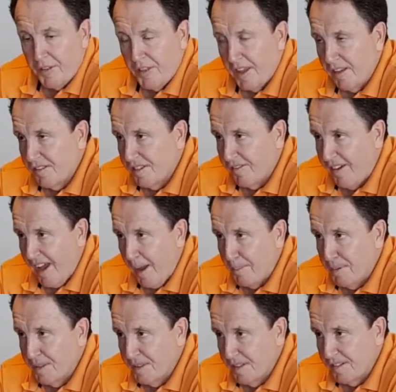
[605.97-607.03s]
things have
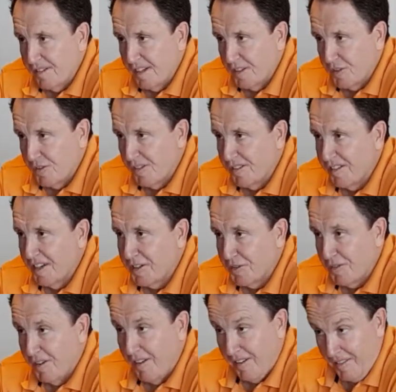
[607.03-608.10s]
happened, etc.,
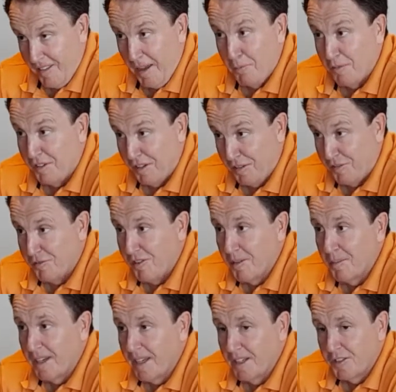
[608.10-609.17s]
etc. And that was
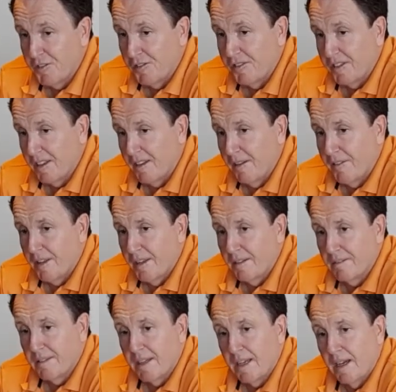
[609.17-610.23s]
extremely interesting. I think
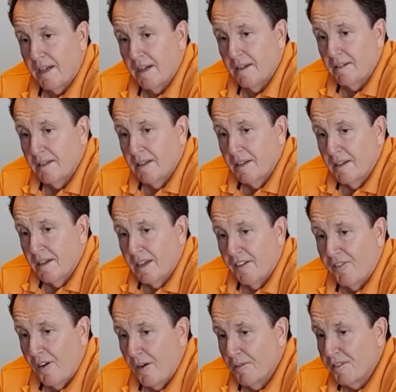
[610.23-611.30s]

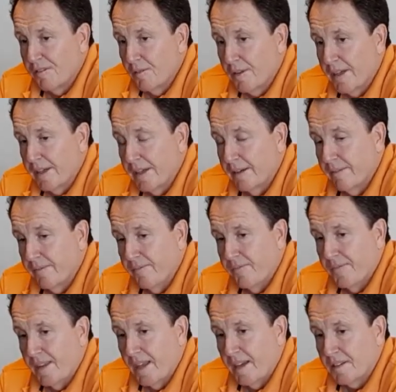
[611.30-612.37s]
if I was looking
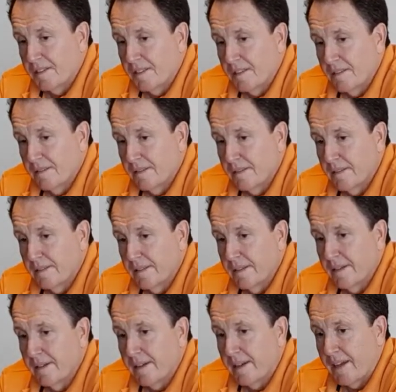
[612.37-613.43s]
at
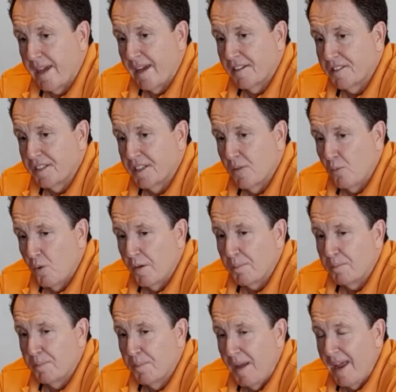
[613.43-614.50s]
accounting and what
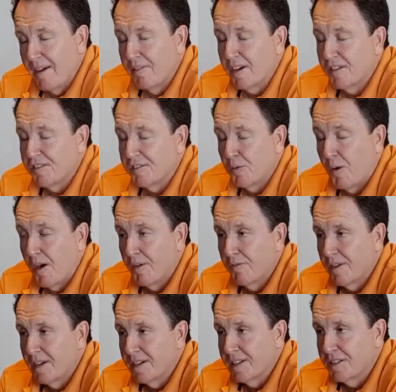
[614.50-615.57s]
areas do I
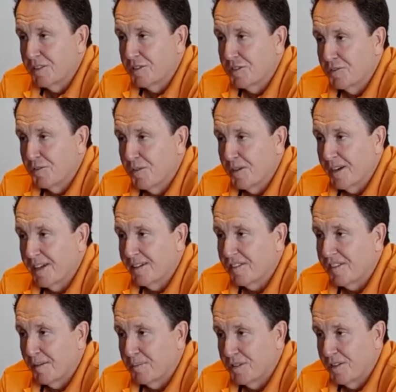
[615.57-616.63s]
really enjoy, it's
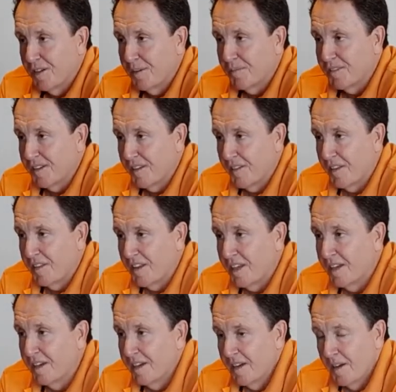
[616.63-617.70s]
sometimes either
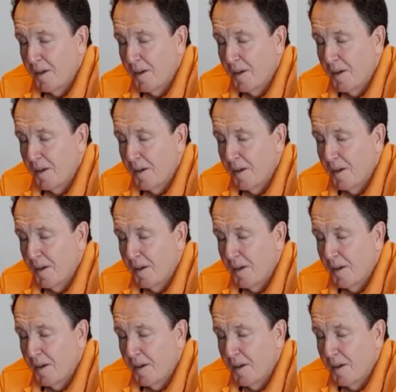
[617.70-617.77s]
the